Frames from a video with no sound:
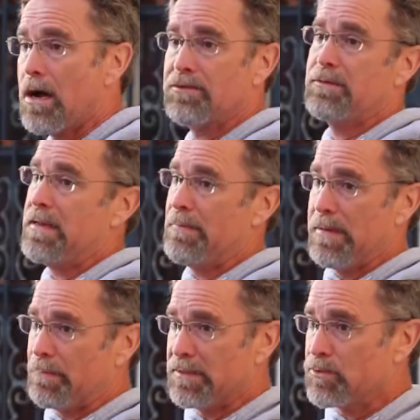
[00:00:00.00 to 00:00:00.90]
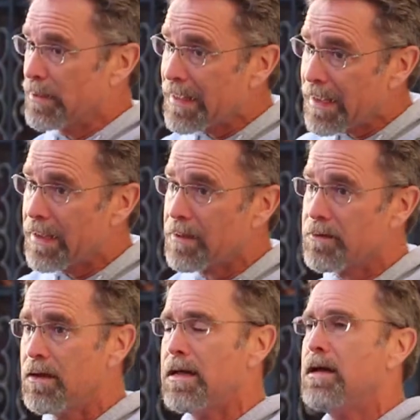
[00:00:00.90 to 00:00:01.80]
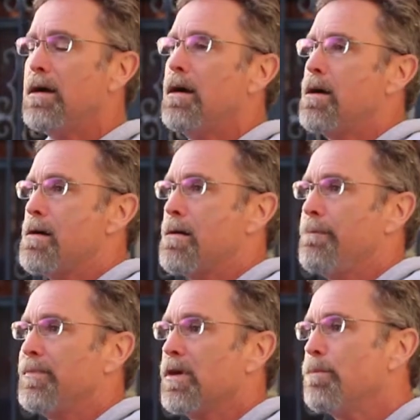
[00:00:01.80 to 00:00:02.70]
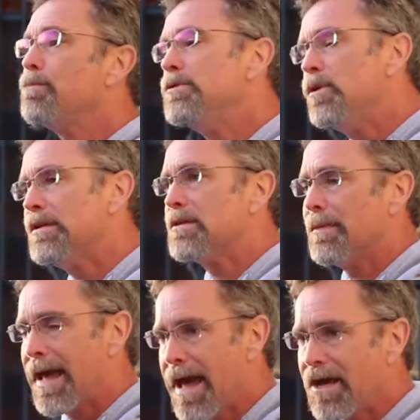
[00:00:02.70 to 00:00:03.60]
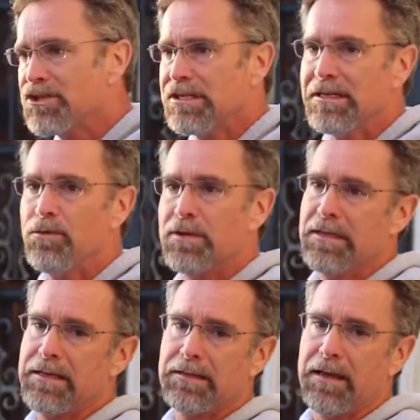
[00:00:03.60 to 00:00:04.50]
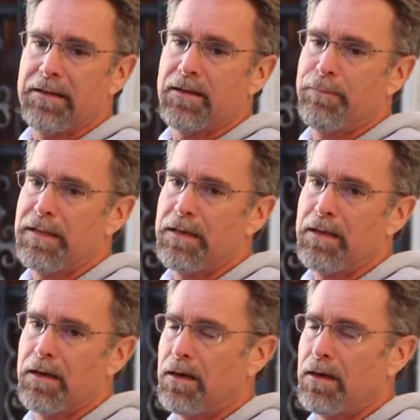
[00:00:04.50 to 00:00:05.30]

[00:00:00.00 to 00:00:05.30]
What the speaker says: house as many people as we can. They're doing some caching where they get like a big